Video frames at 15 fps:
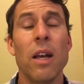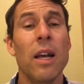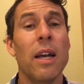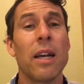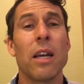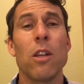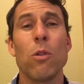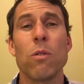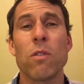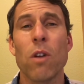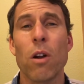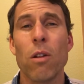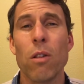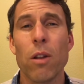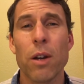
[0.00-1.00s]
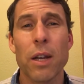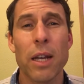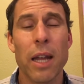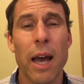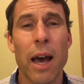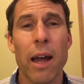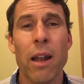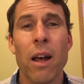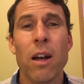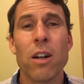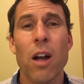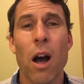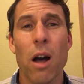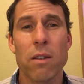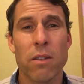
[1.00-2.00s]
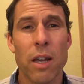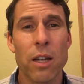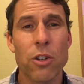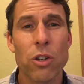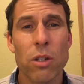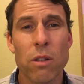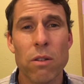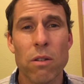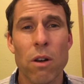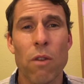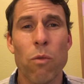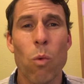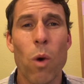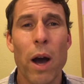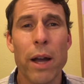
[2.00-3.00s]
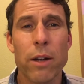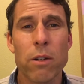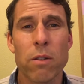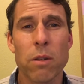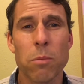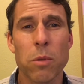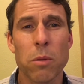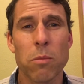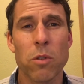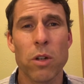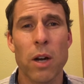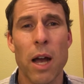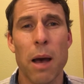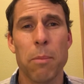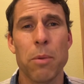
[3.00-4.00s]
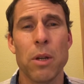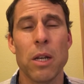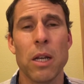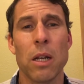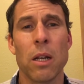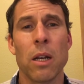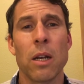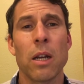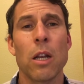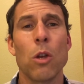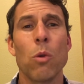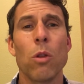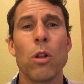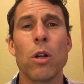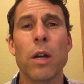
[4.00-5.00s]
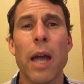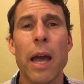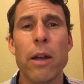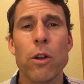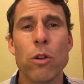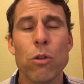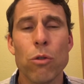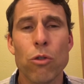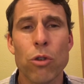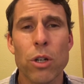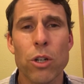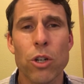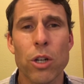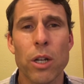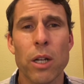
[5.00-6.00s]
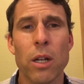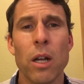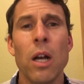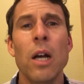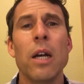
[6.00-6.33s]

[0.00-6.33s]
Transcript: Can you start looking at causations of why your symptoms are happening? Can you look at your nutrition?